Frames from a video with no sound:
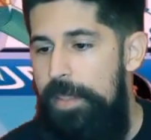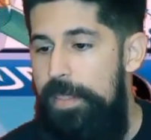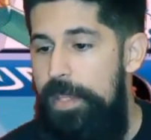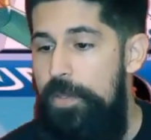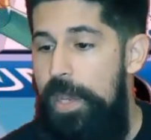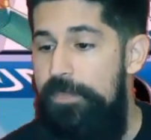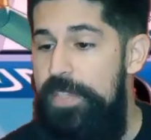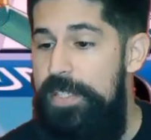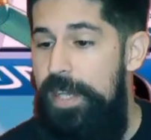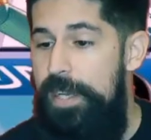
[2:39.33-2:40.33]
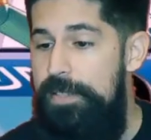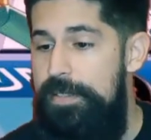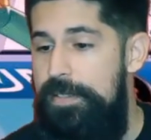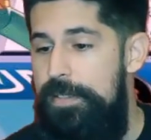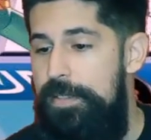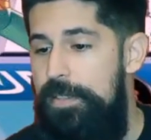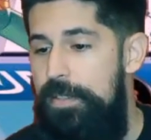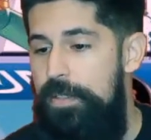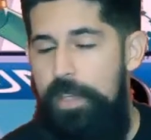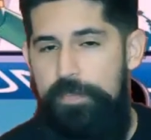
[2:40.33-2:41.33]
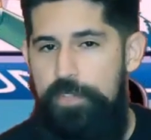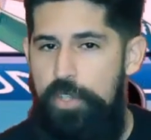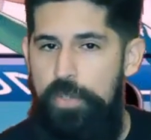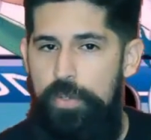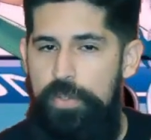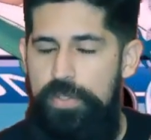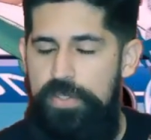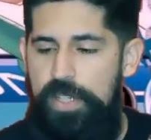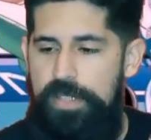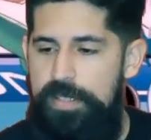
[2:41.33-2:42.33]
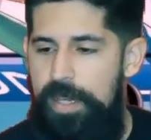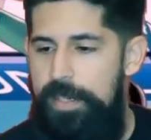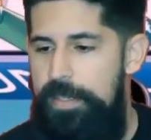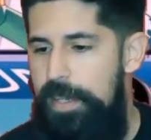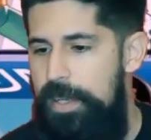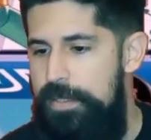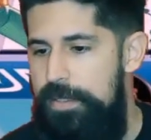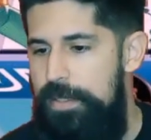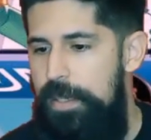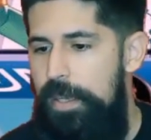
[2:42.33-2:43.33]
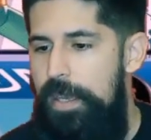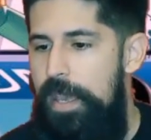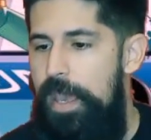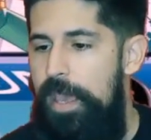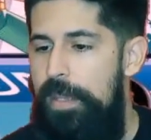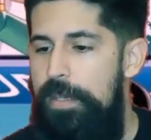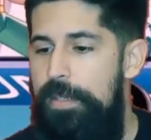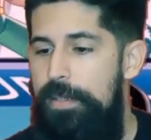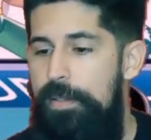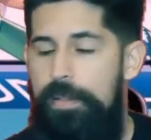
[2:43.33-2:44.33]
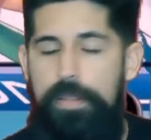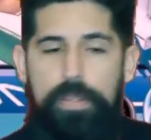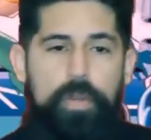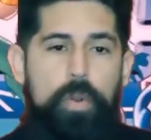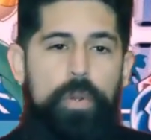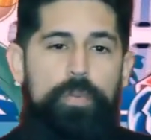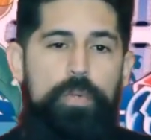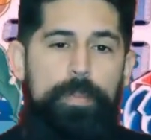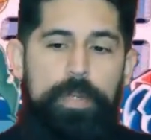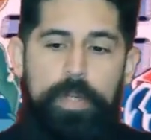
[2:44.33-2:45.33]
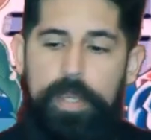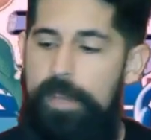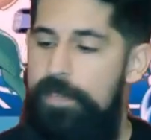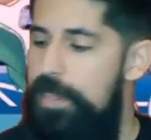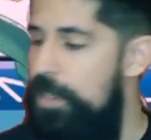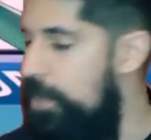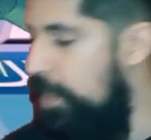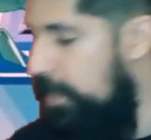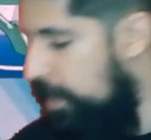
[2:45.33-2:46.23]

Then you have the dice. You have 2 6-sided dice and the core rulebook, everything you need to